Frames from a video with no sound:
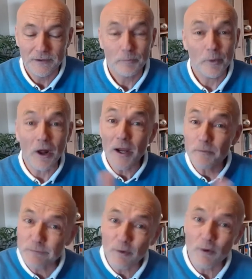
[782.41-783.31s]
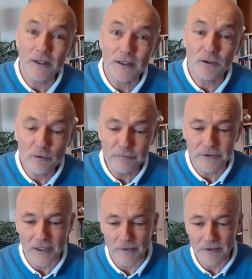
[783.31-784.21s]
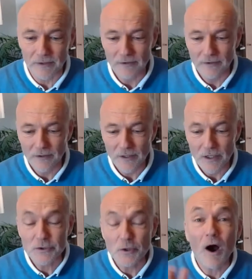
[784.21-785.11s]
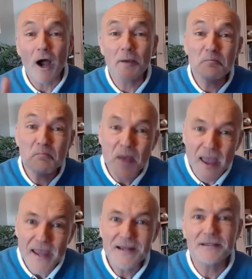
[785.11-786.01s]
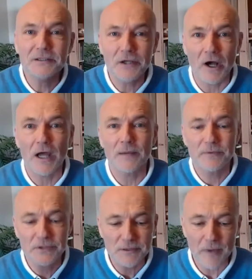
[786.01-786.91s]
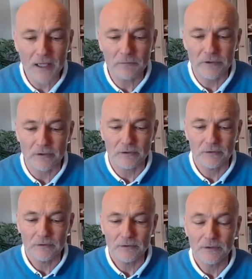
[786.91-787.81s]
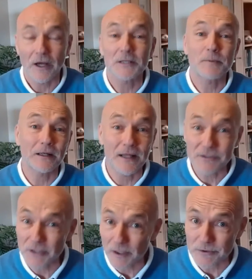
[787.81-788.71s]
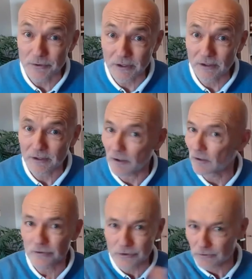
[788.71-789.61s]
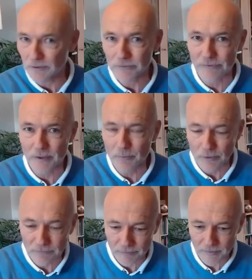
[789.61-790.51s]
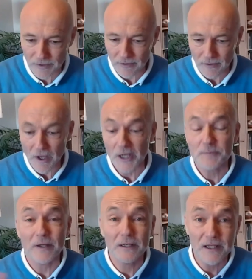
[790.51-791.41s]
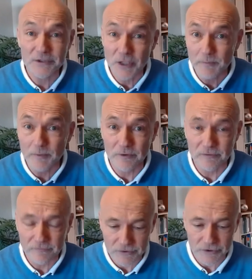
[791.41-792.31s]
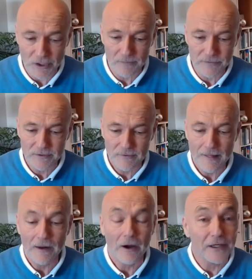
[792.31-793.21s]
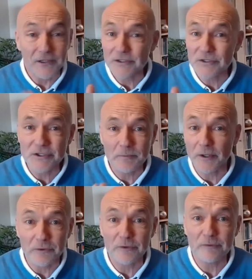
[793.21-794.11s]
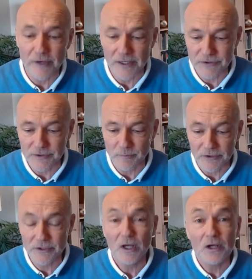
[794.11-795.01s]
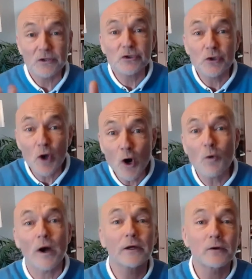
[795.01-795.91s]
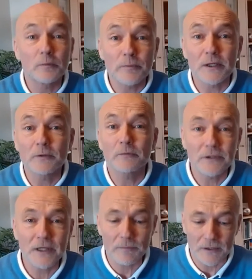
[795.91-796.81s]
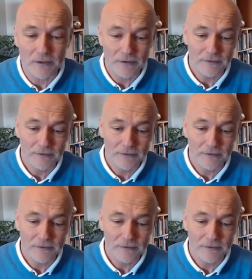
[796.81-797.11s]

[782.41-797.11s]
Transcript: But I was falling in love with Debbie. So I made the time to spend with her. I spent less time studying, although studying was very important for me. I spent less time in one of the jobs. I didn't see my other friends as much, so I could be with Debbie.